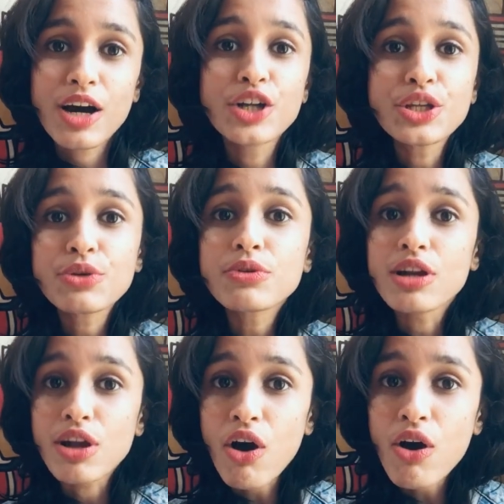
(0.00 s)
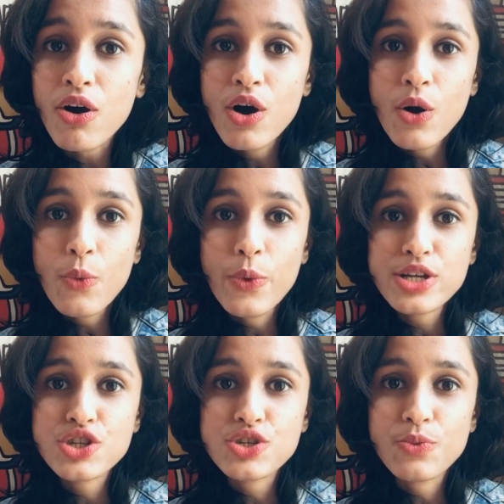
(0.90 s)
a new law
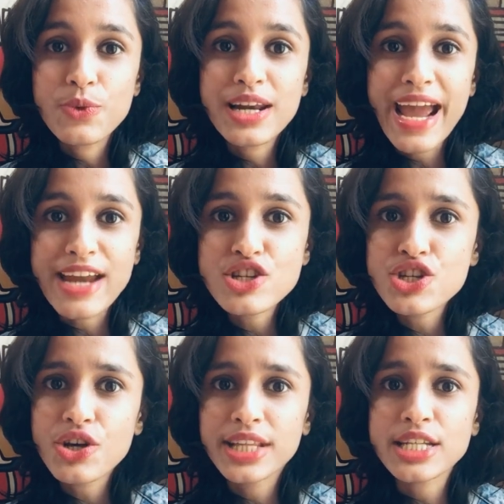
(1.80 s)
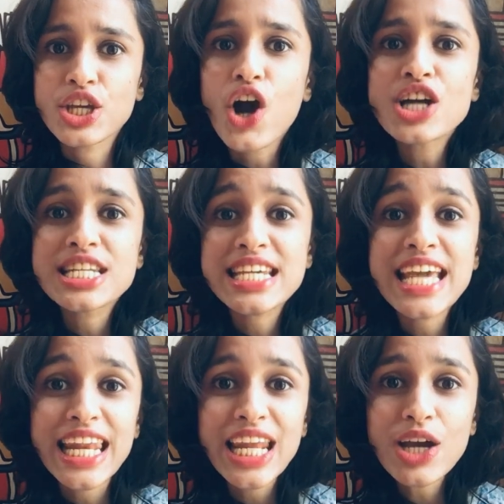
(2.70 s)
which will ensure that your
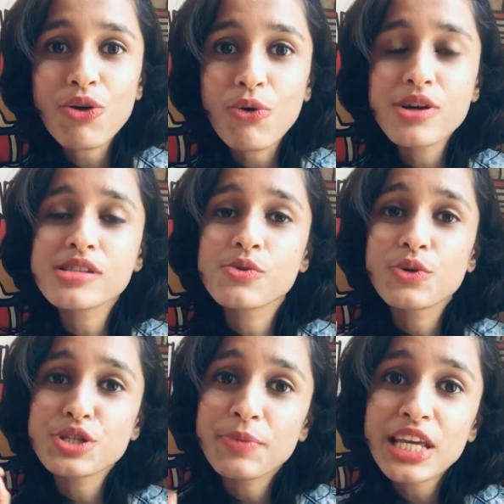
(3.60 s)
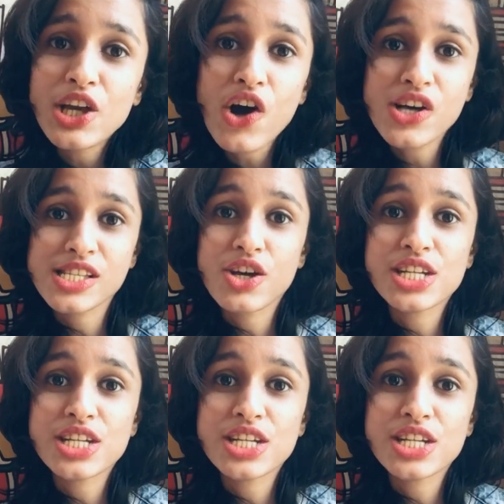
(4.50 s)
DNA code is going to be yours,